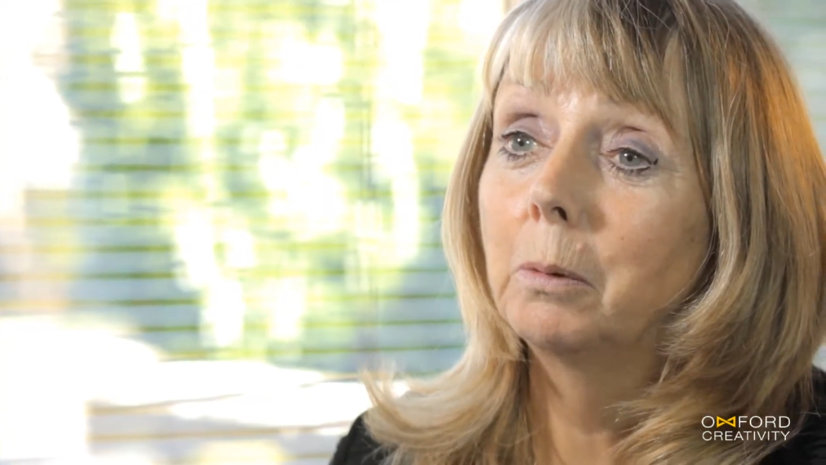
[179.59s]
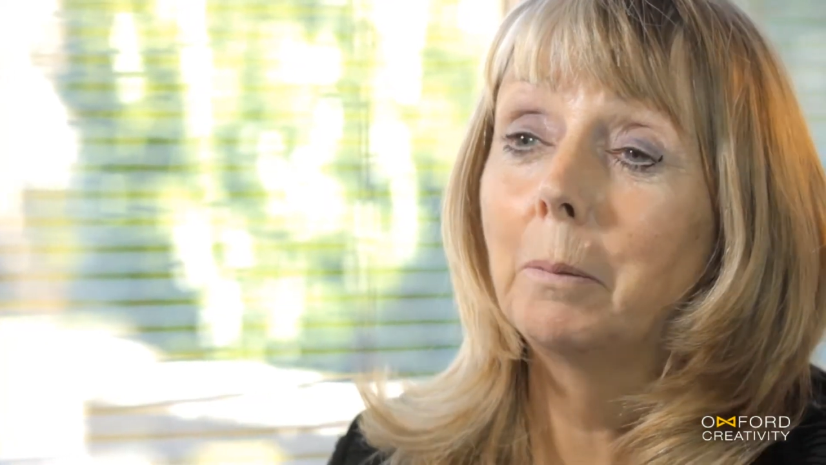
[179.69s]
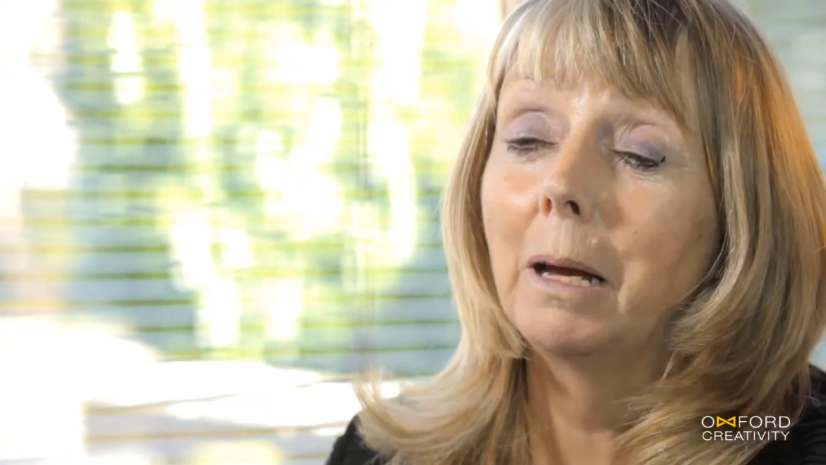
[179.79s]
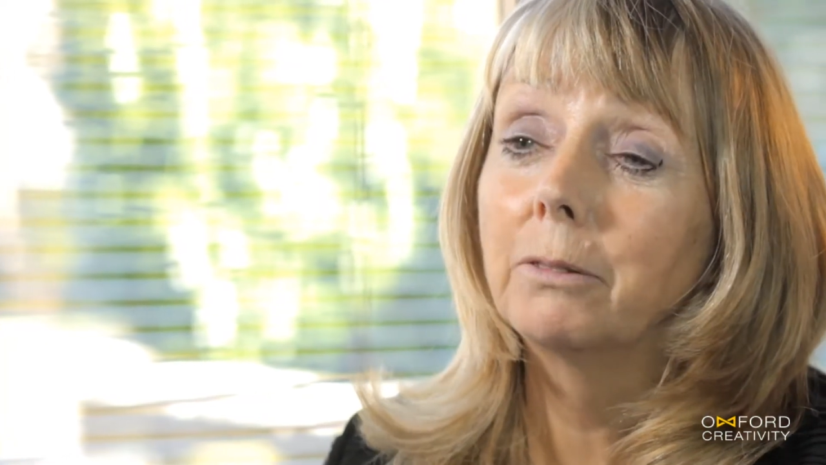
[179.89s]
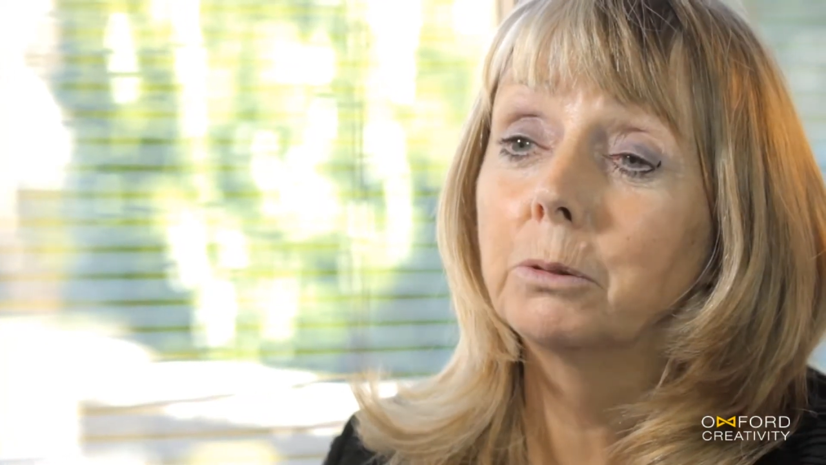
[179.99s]
where
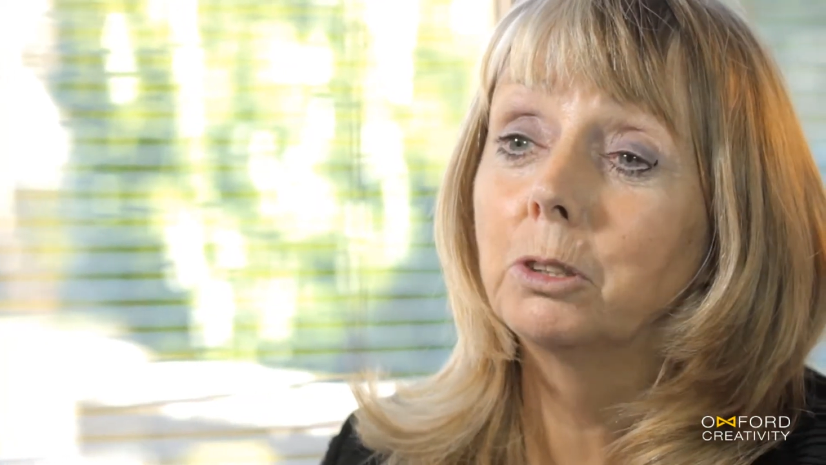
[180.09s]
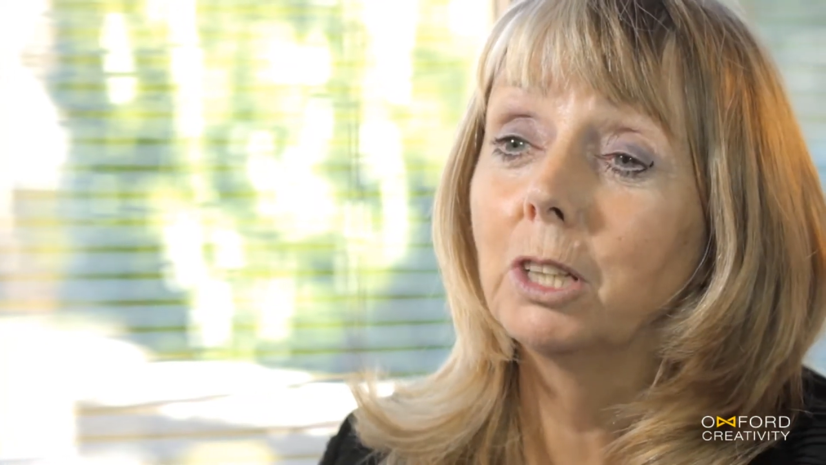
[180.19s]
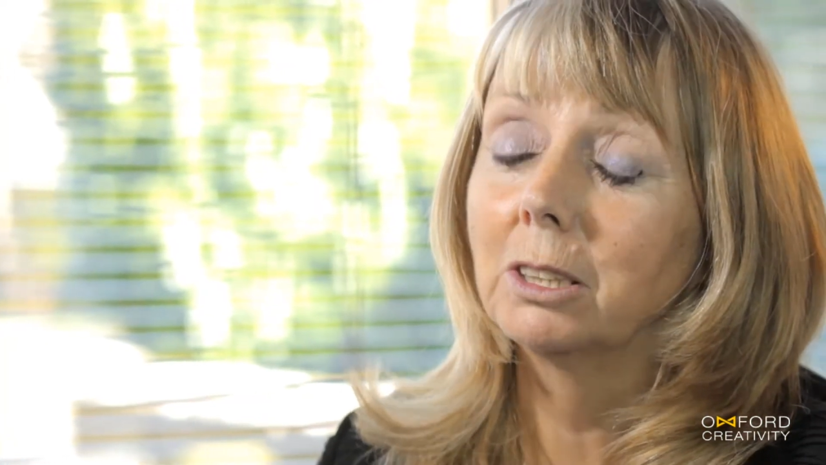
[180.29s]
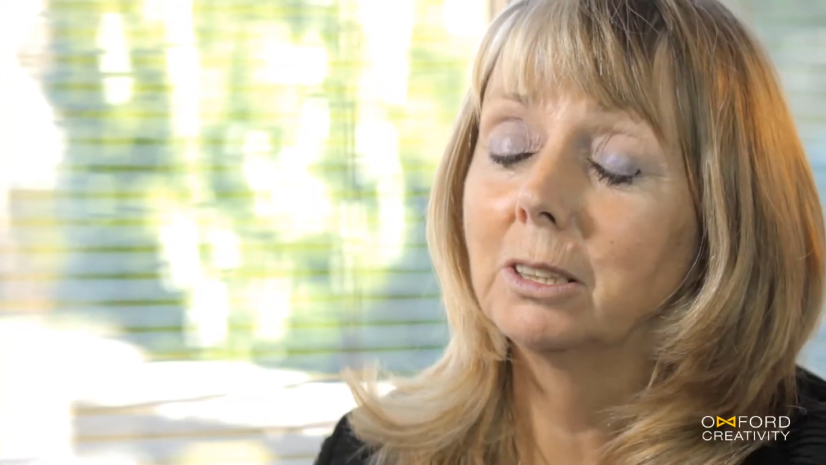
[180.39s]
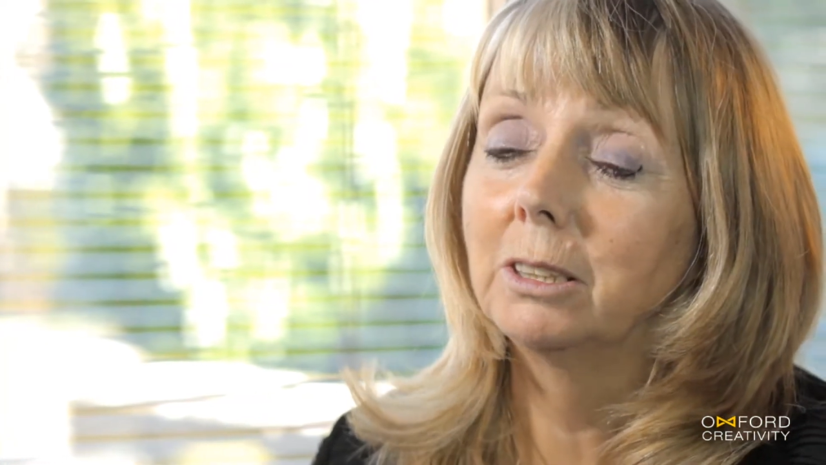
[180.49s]
we have to
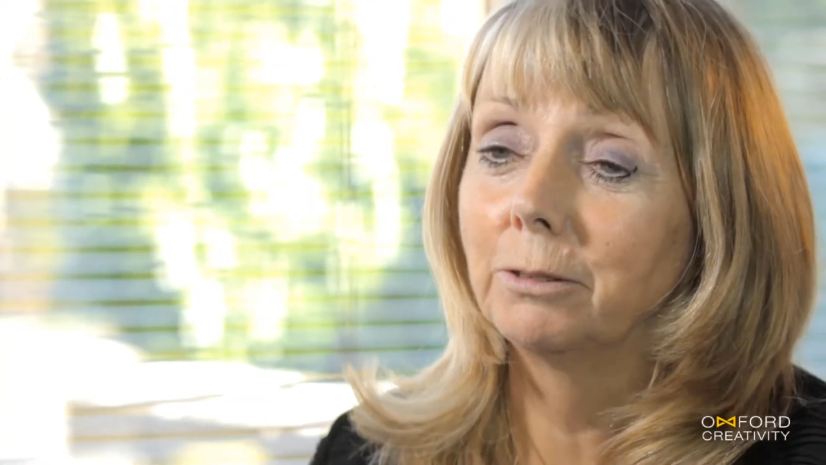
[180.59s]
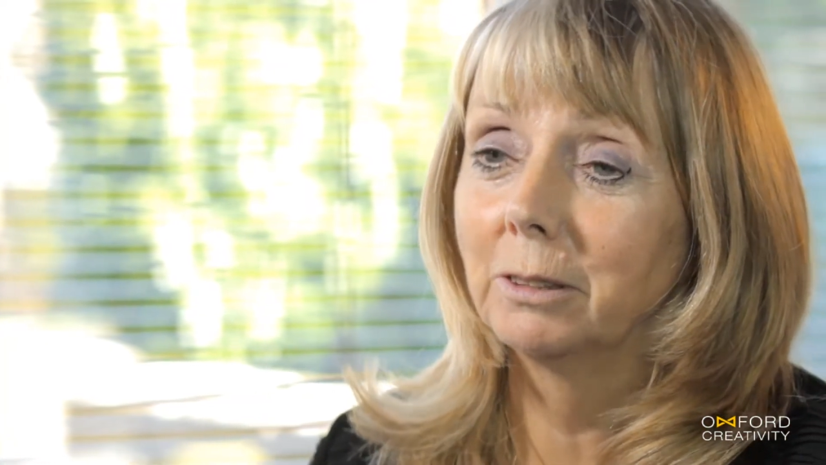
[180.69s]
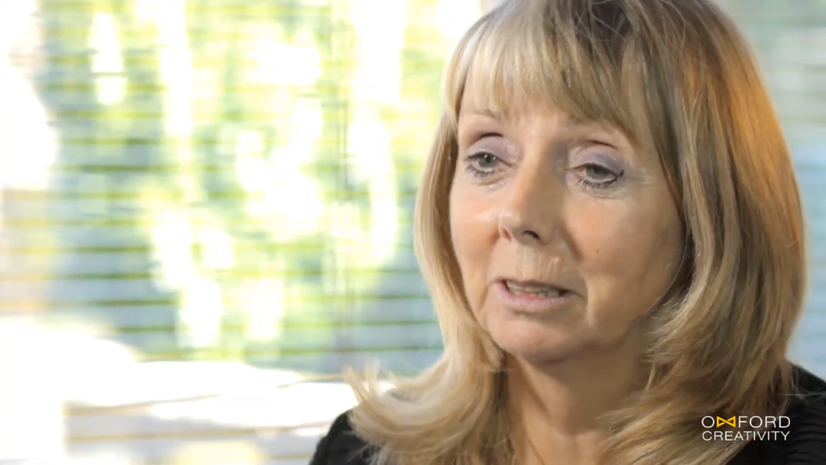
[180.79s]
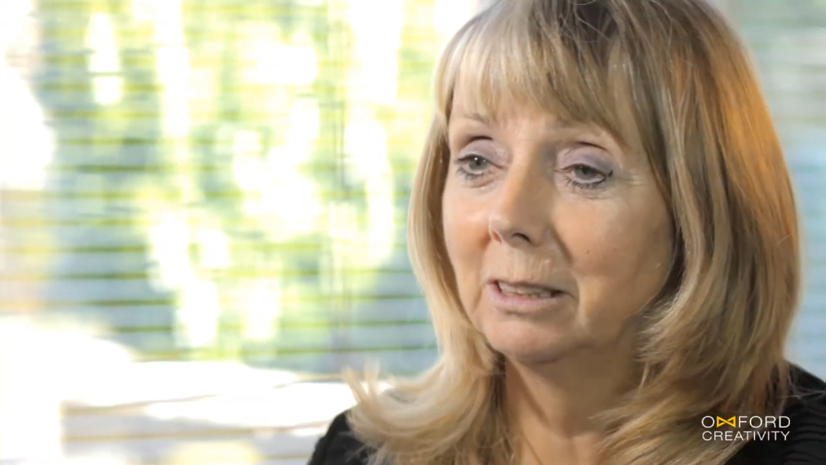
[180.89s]
adjust to different